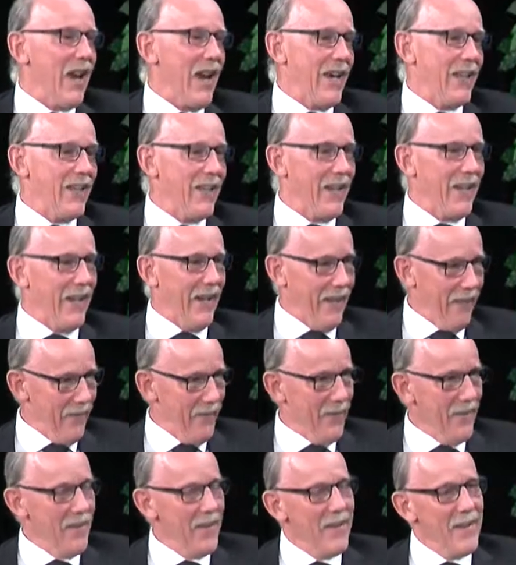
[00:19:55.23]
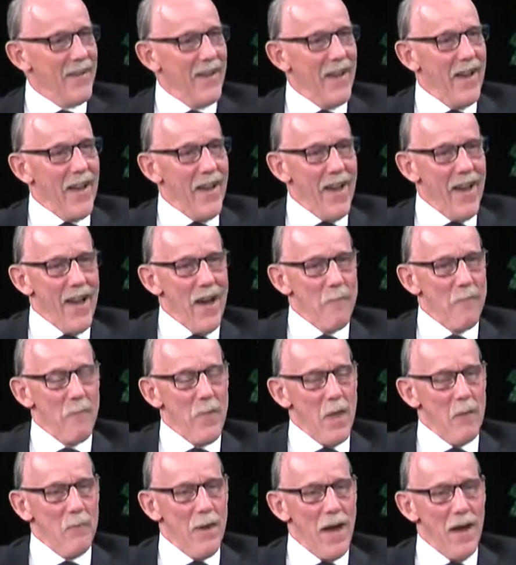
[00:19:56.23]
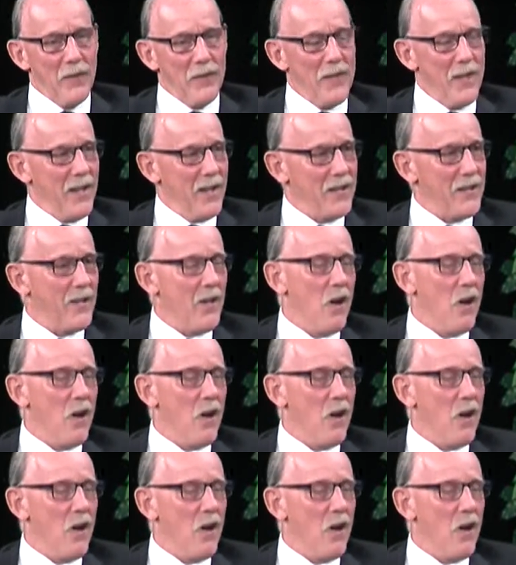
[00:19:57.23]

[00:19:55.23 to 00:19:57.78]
idea about this.